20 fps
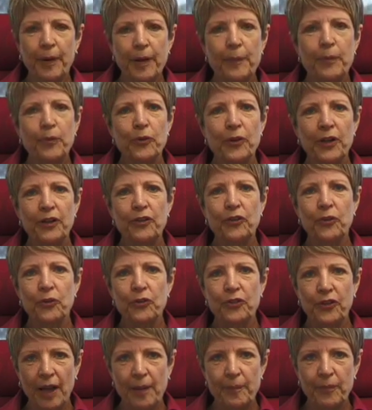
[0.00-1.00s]
people need to
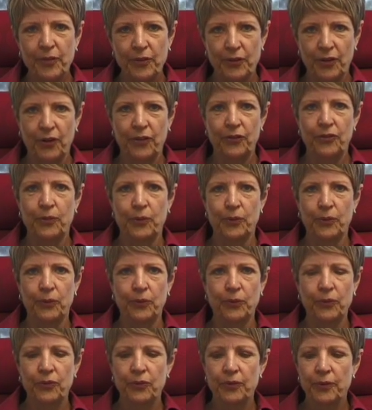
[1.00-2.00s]
adapt to those
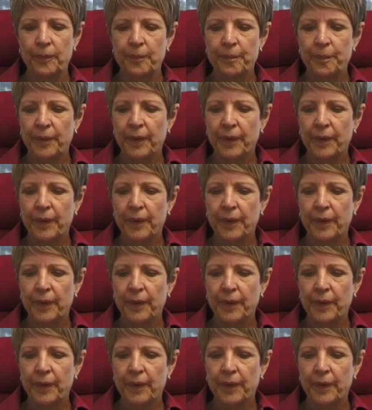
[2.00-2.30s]
rules.